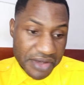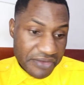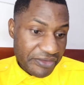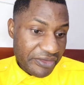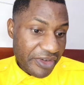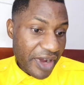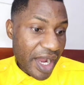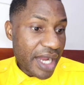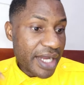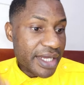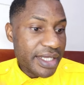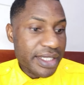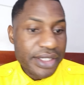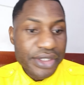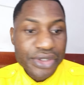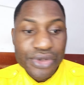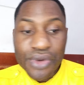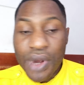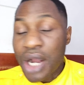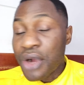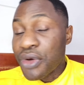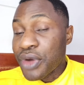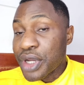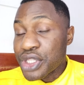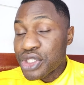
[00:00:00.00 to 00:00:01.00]
fine,
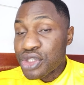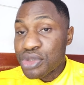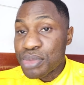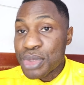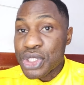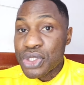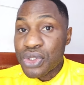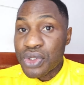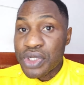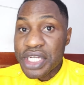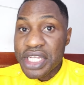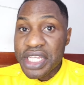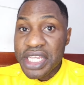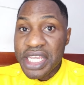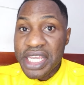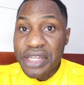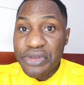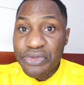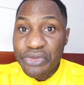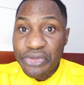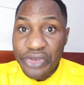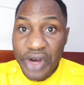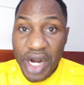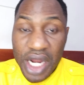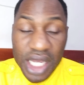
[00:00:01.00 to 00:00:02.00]
you are going to be studying
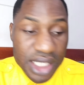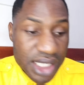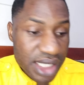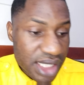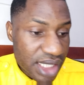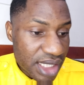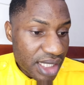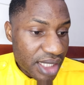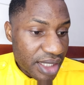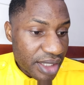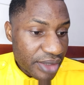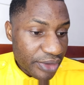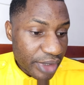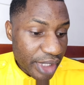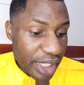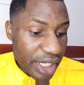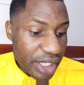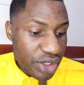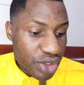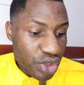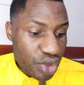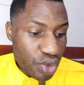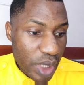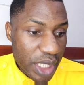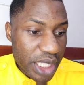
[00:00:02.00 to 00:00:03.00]
in France
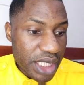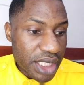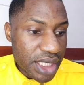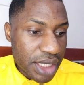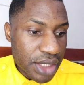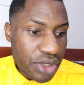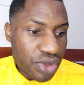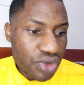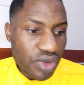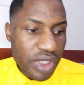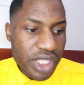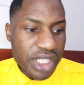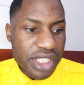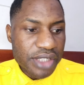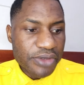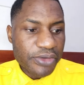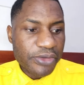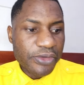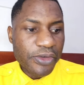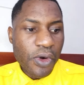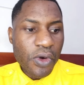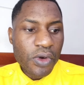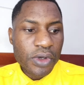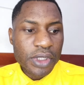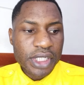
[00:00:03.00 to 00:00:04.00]
in
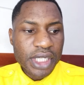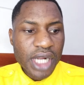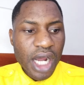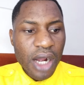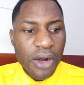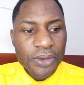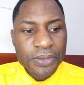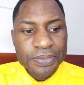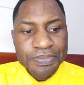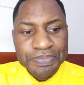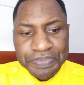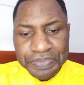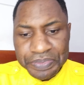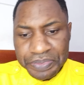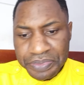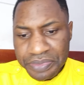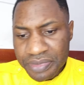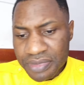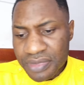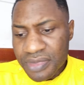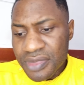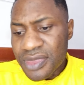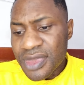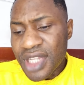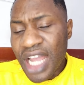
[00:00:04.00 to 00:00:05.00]
2024. Now,
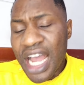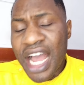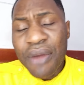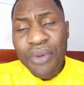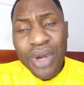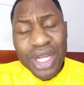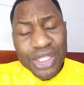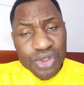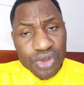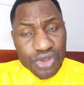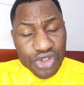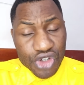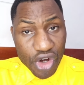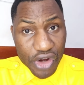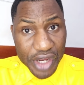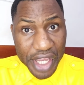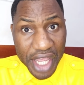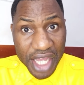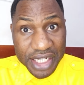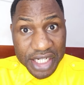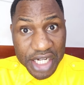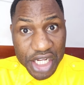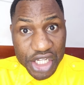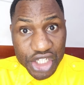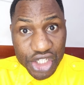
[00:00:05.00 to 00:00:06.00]
I want to draw
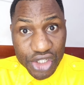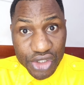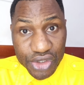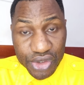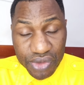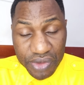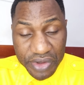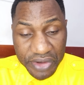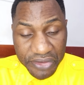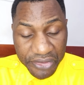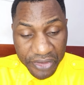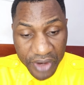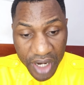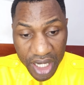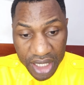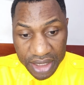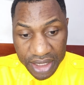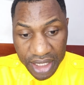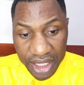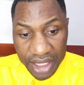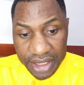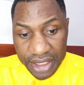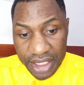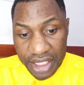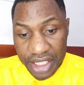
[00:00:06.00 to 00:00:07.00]
your attention to the fact
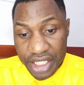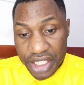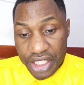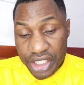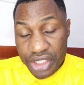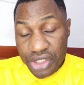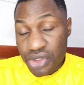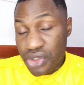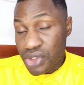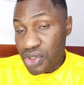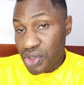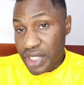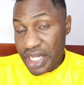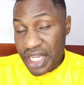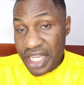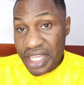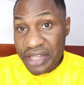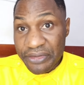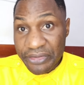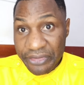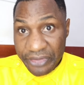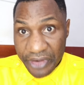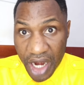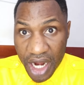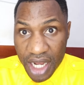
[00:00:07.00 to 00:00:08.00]
that to study
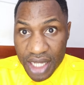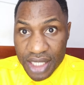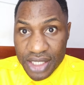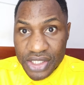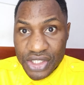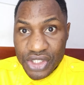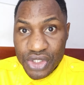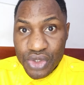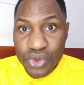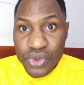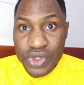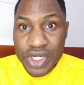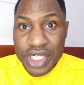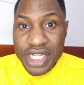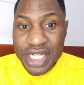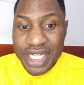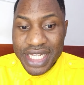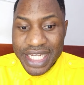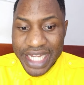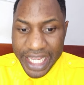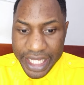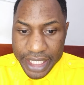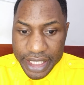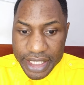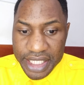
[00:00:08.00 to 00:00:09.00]
in France, you
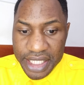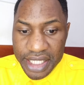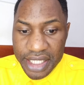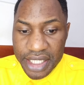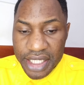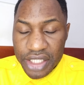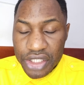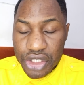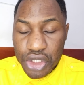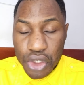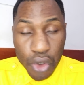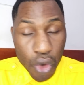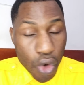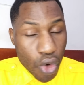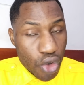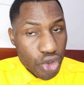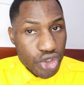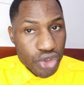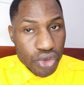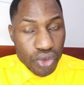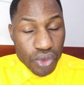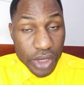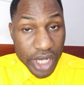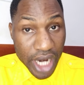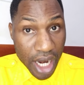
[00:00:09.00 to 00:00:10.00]
need to go
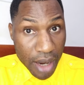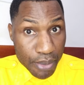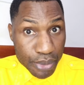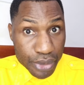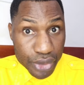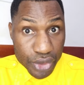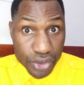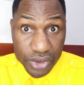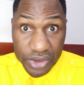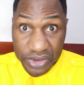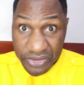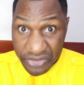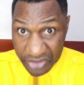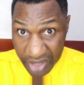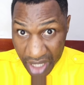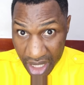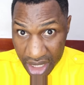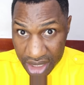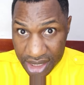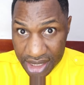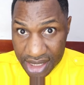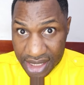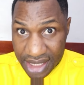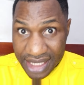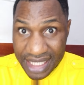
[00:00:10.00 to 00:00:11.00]
through Campus
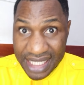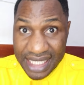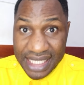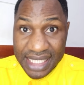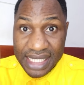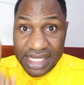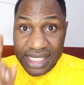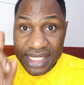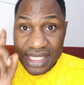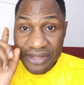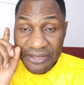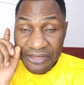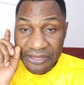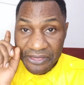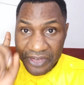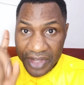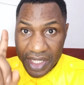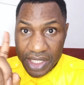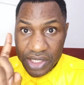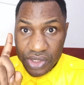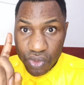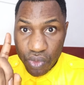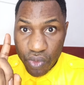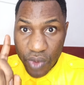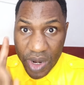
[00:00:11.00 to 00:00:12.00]
France. This is the
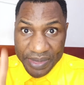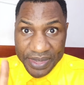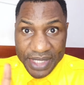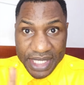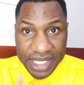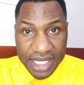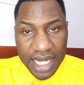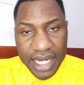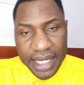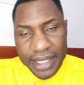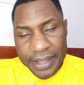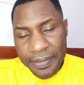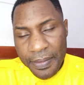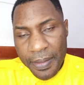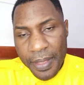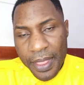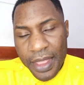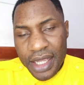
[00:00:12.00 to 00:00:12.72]
first website.